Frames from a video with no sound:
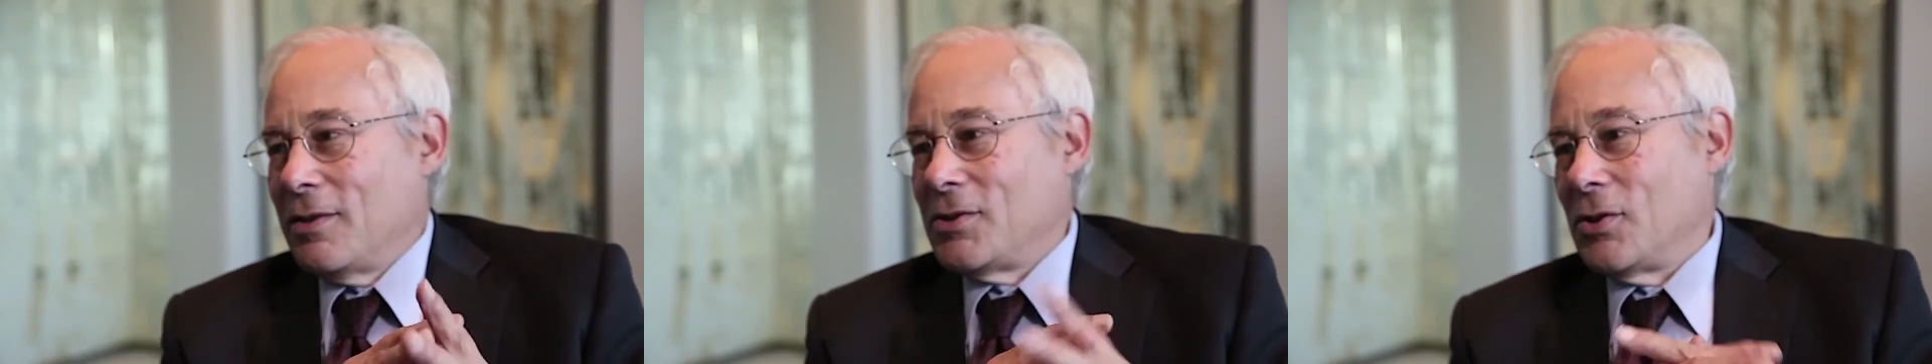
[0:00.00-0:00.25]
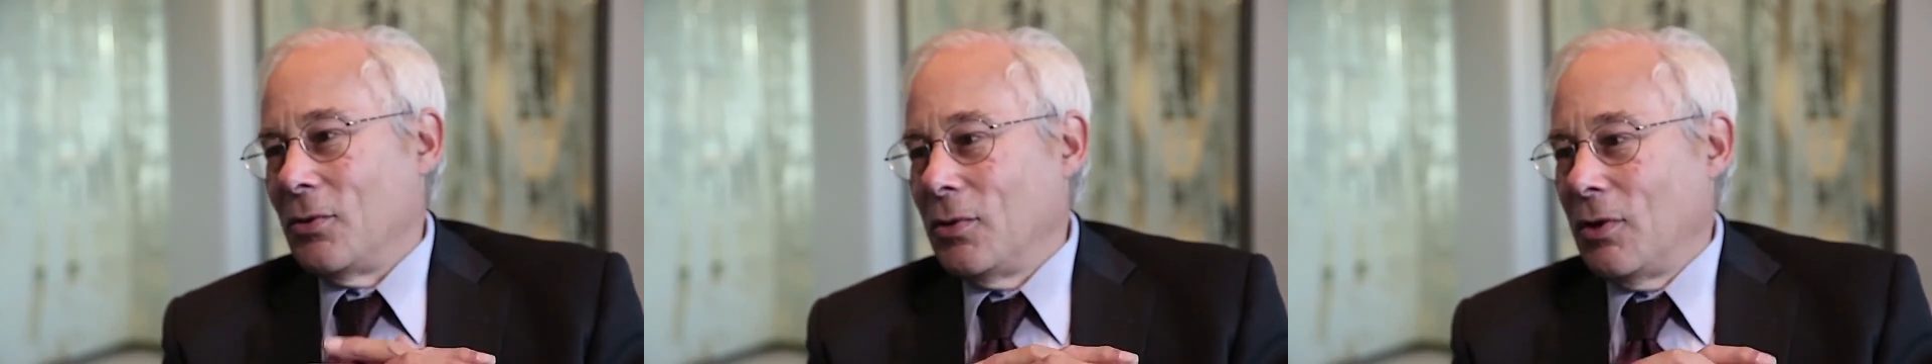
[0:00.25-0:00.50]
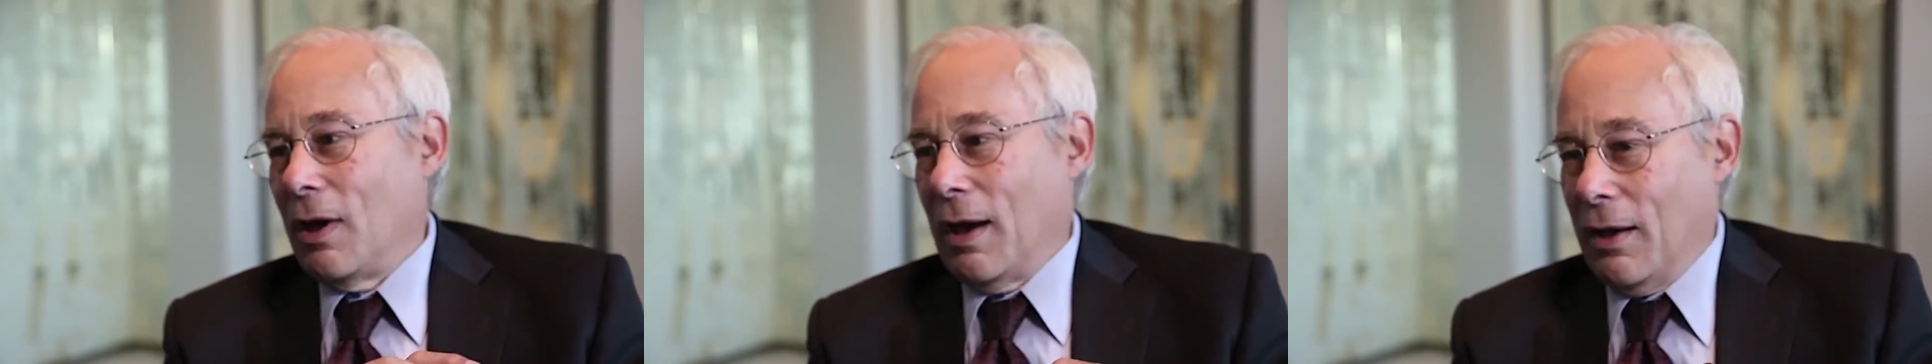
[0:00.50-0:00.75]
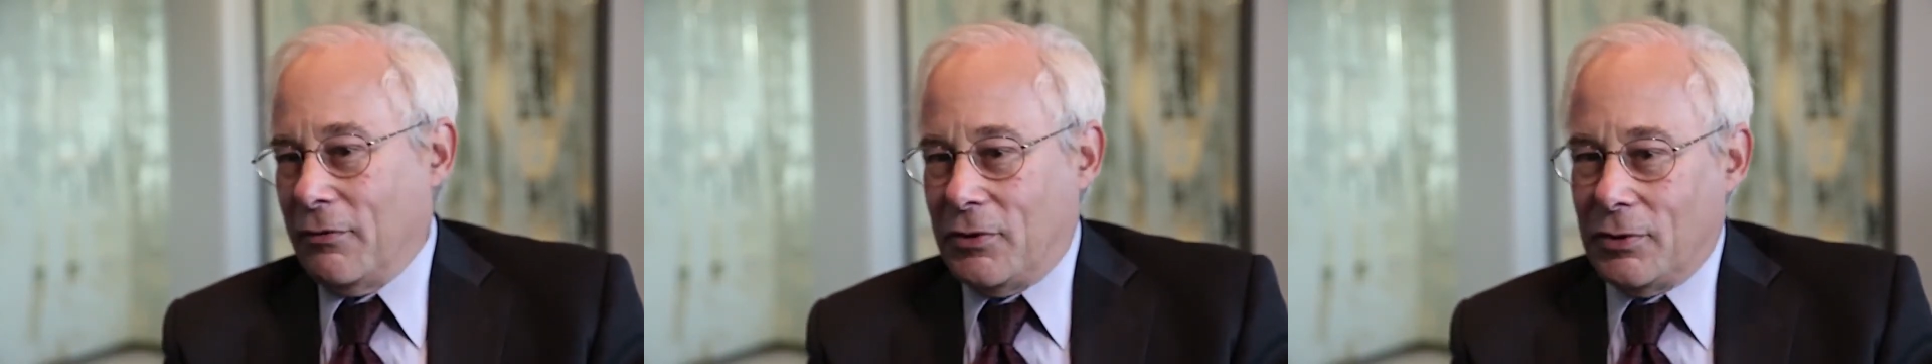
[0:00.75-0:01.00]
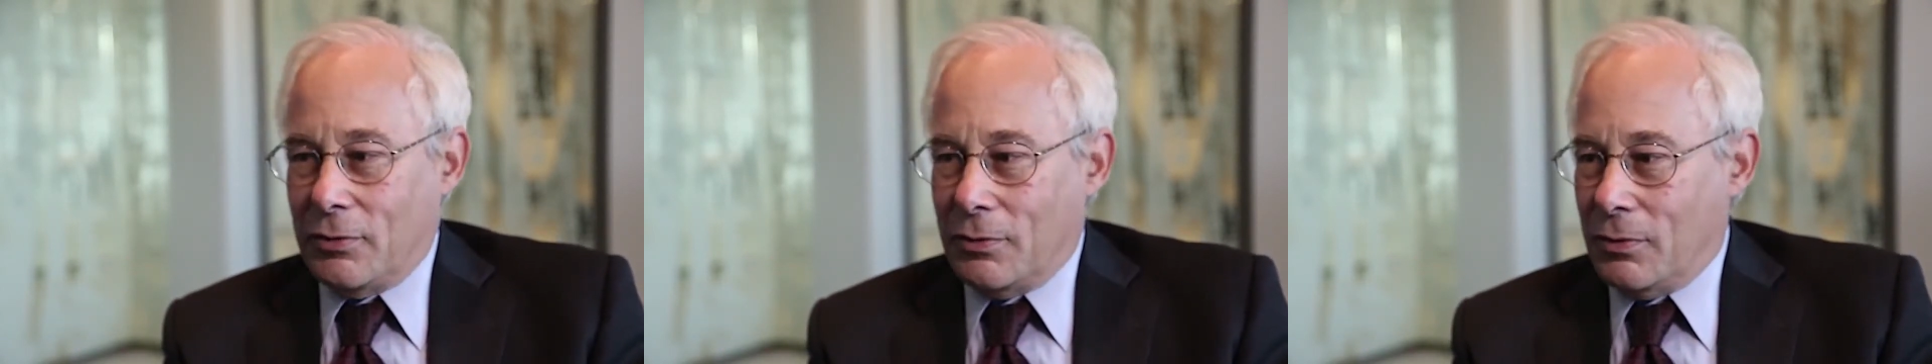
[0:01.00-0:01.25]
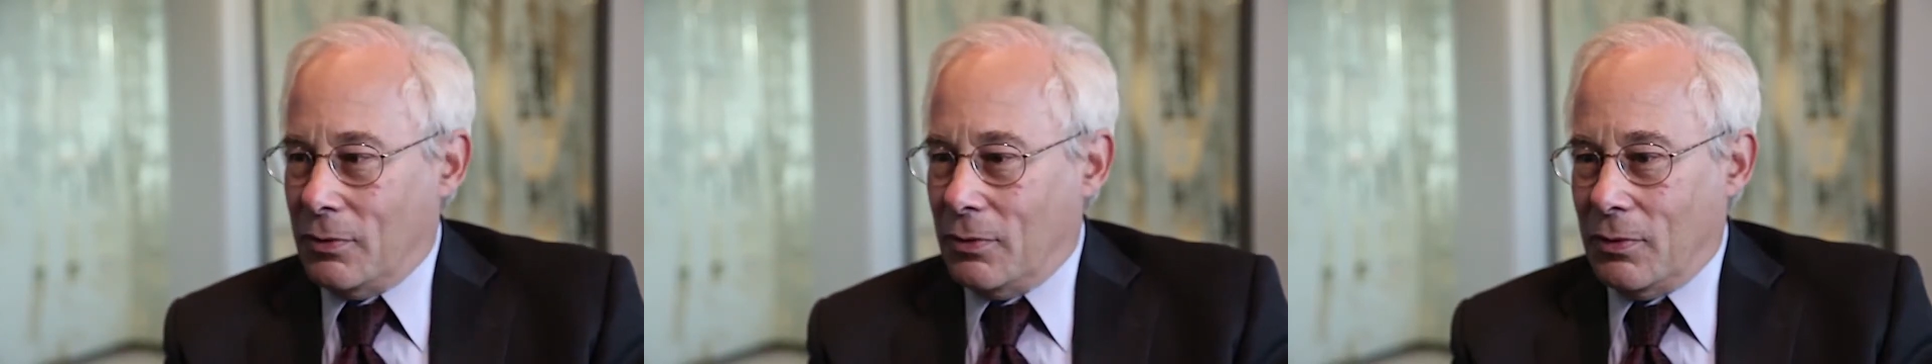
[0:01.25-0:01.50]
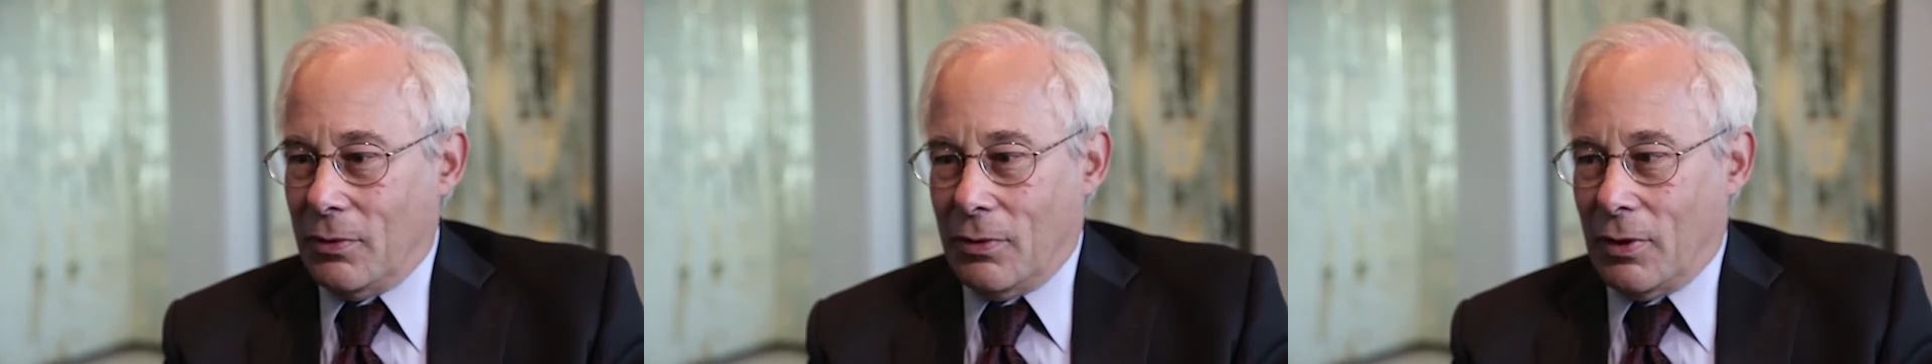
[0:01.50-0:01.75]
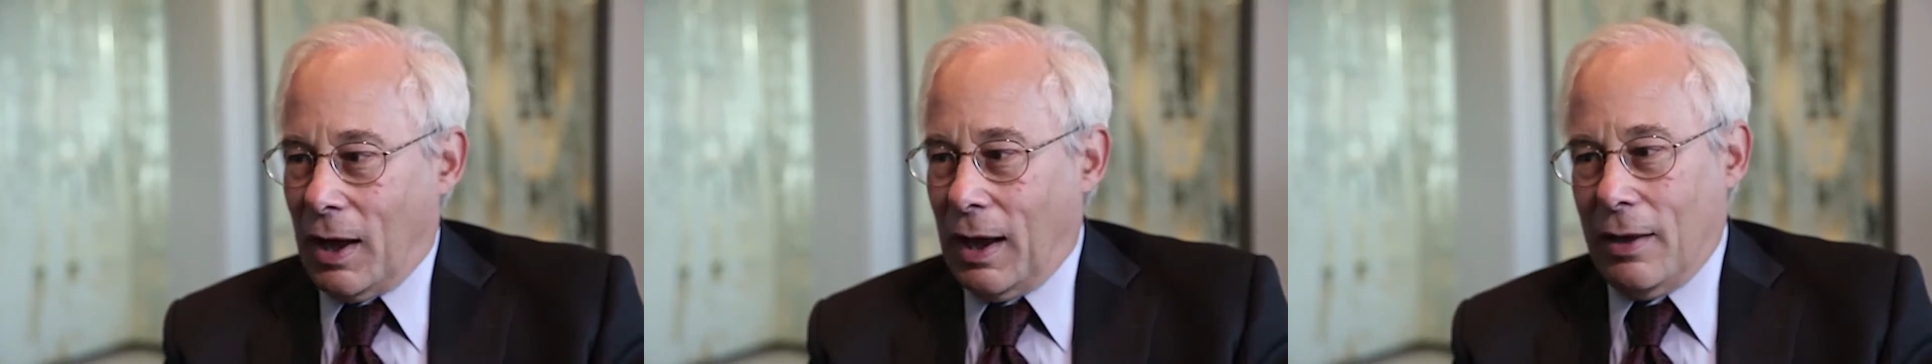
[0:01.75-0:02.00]
So you have to,
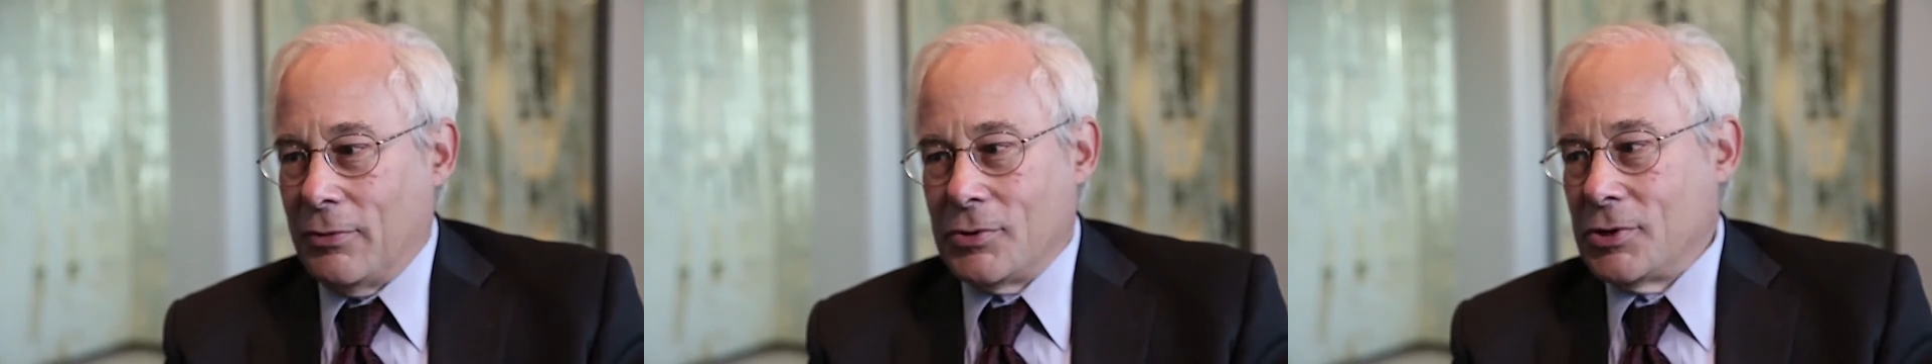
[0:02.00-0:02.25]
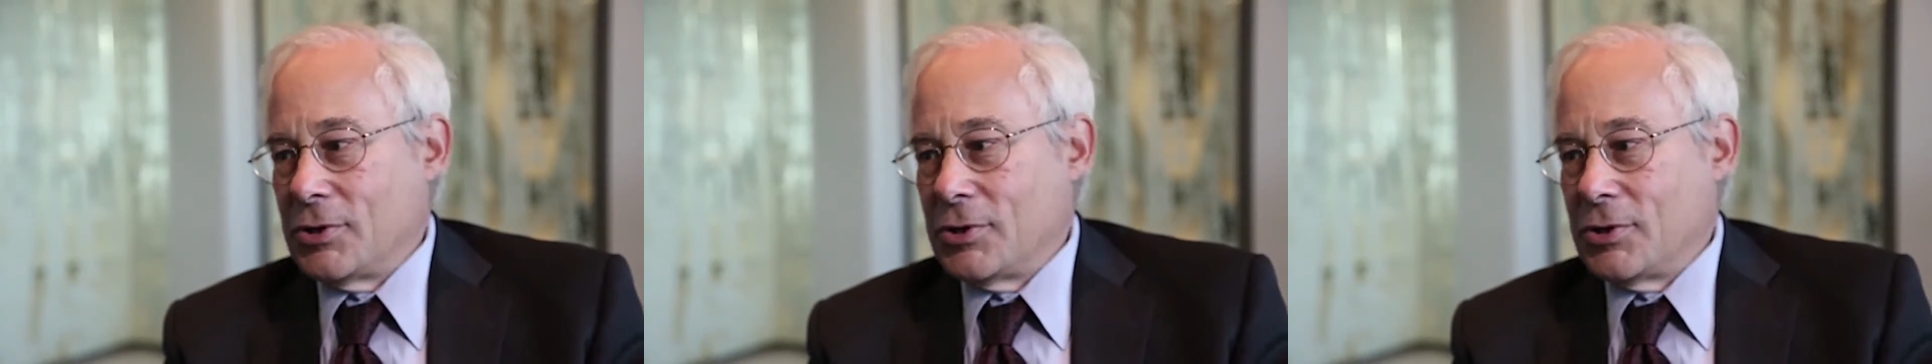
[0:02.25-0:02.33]
there's